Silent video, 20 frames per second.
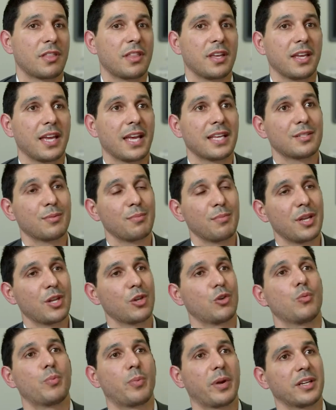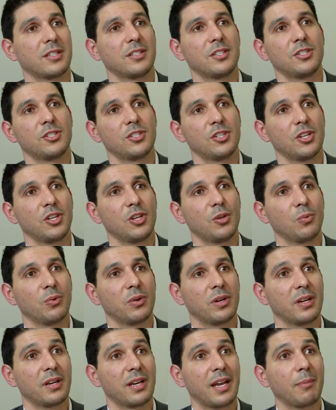I think as a medical practitioner, you
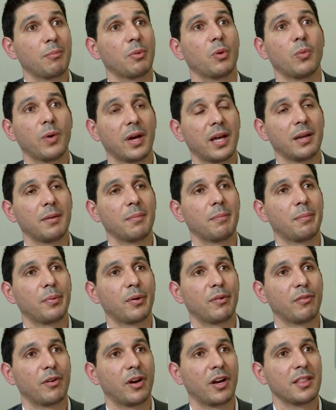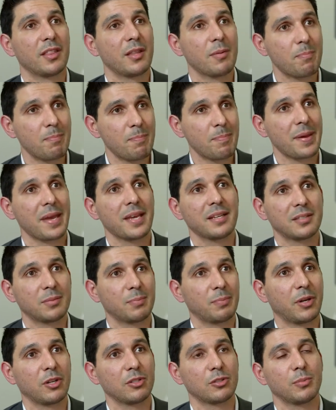want to, number one, provide the
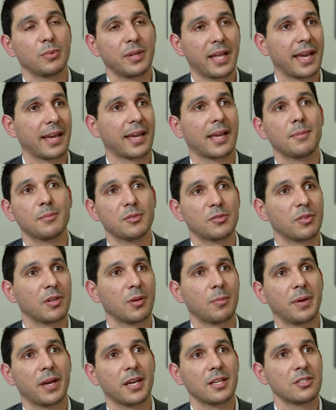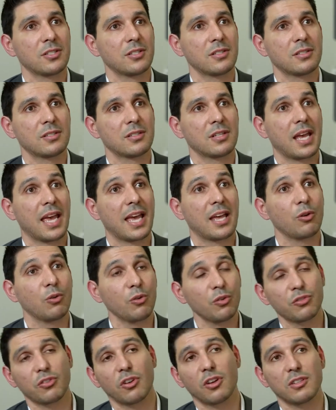best possible outcomes for your patients, and
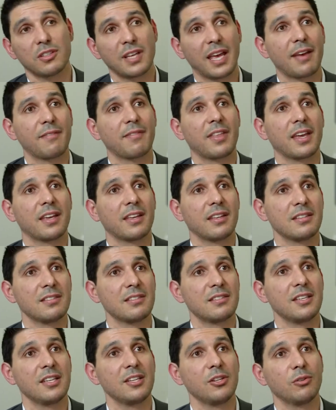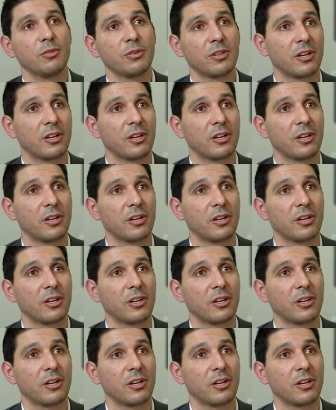also to have that continual